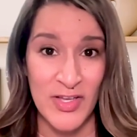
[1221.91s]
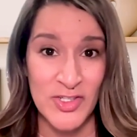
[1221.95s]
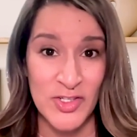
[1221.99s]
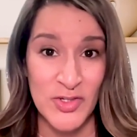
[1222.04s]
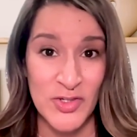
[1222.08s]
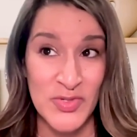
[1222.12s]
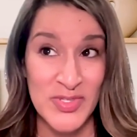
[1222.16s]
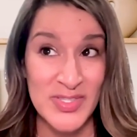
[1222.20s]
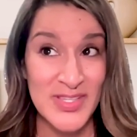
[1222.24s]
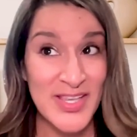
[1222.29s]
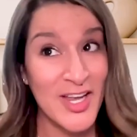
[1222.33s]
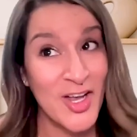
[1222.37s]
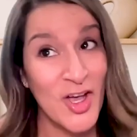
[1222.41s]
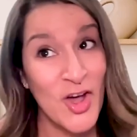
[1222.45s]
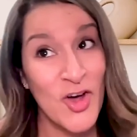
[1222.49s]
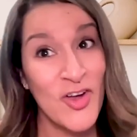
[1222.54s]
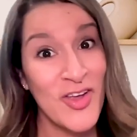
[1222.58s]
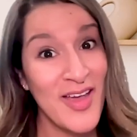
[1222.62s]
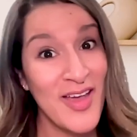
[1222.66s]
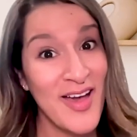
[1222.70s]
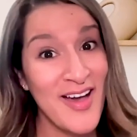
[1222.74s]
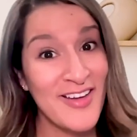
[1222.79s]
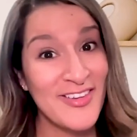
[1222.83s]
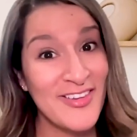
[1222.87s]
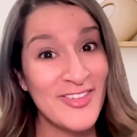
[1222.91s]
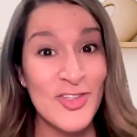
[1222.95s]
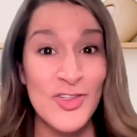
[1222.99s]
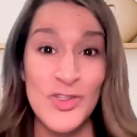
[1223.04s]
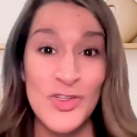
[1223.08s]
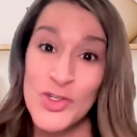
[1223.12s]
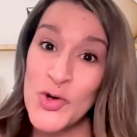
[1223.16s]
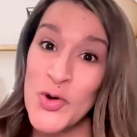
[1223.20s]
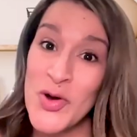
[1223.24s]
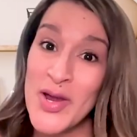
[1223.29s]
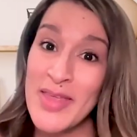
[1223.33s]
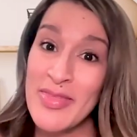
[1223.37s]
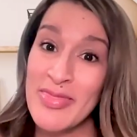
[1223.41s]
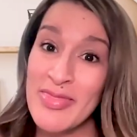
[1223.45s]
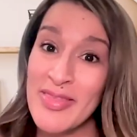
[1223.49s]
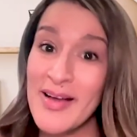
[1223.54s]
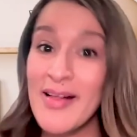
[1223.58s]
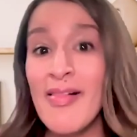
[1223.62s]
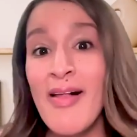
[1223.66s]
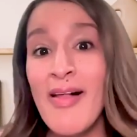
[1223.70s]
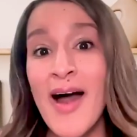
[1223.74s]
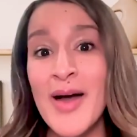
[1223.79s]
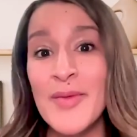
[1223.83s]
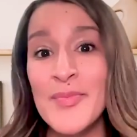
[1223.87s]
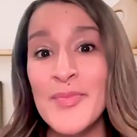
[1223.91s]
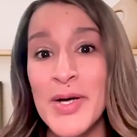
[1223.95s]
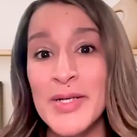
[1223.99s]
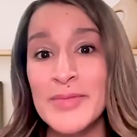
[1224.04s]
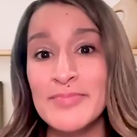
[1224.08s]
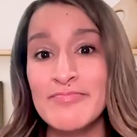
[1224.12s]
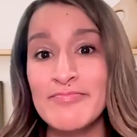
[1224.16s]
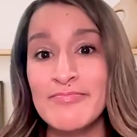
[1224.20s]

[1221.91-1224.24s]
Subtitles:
And she was like, oh, yeah, join the club.